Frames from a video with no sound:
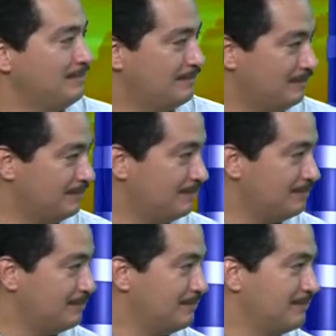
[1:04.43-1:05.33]

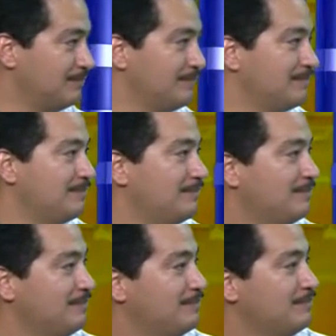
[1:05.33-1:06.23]

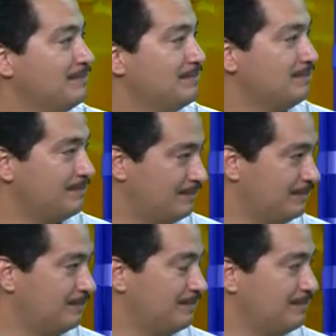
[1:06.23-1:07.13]

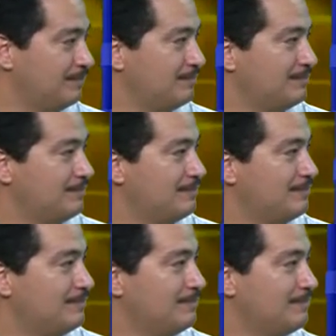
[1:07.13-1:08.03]

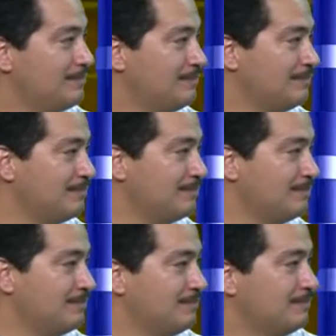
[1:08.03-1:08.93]

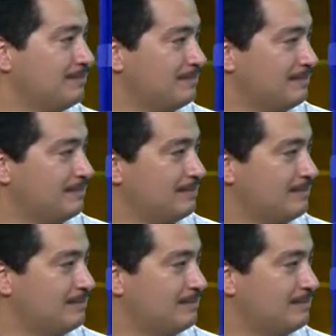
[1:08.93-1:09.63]
(not speaking)